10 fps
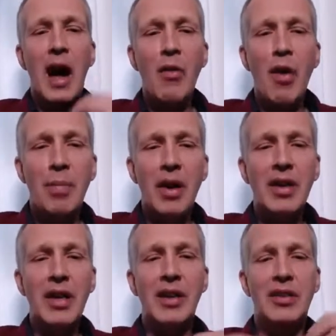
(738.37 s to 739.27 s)
our
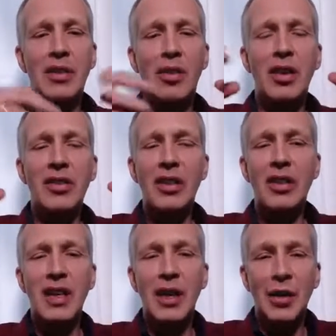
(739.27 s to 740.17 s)
body is
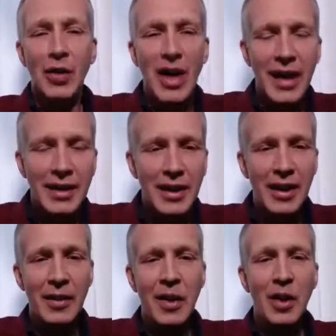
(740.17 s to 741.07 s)
constantly
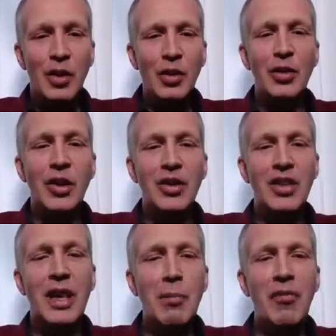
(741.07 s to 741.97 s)
connecting to this
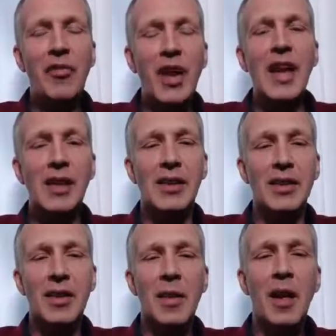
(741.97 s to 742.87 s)
deep
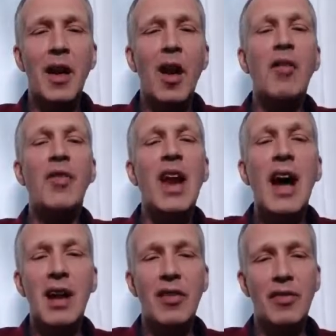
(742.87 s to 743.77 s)
field of
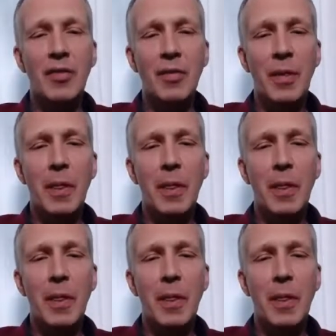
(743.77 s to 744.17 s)
life.